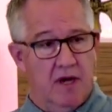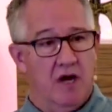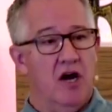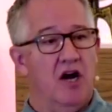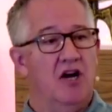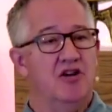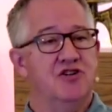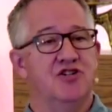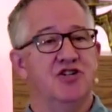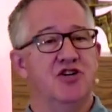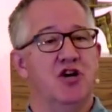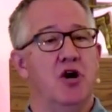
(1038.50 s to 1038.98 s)

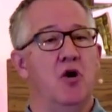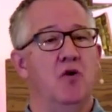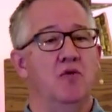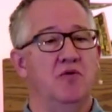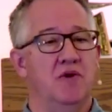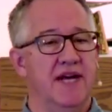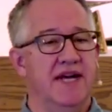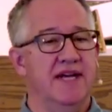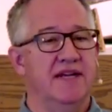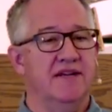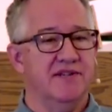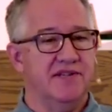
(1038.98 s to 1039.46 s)

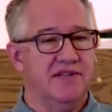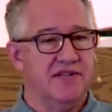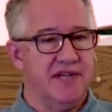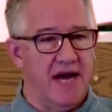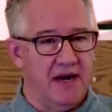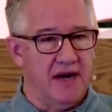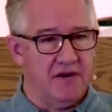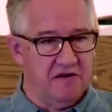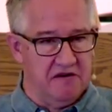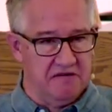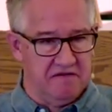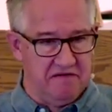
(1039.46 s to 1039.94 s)
atoning
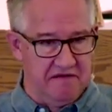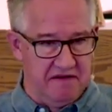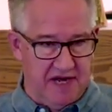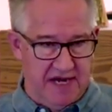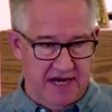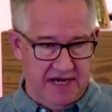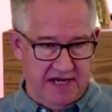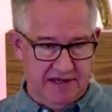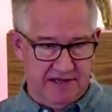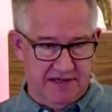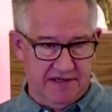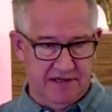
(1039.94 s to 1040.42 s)

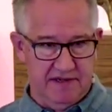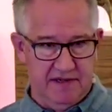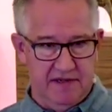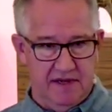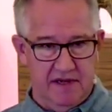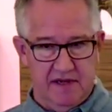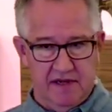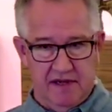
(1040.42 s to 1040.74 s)
sacrifice.